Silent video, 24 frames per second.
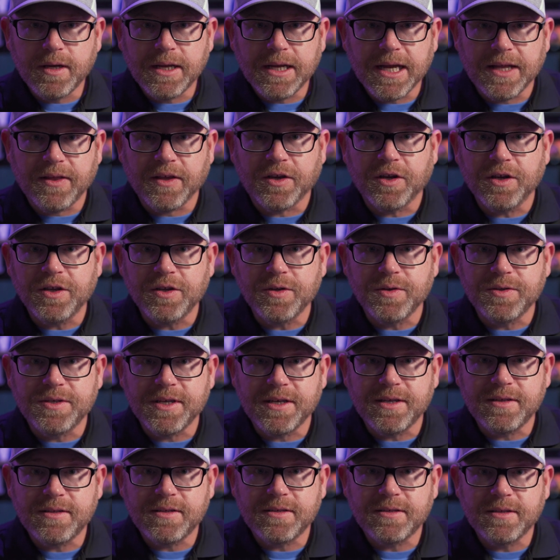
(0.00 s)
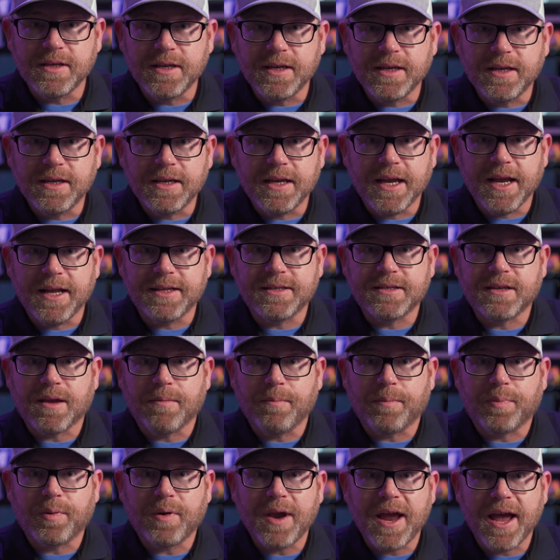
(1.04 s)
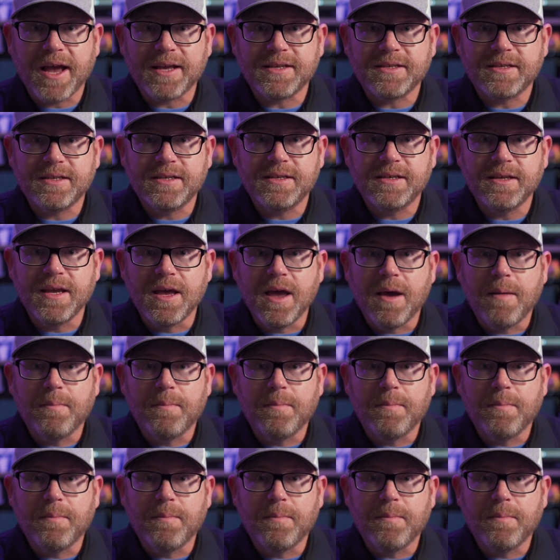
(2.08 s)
and the good news is it's compressed,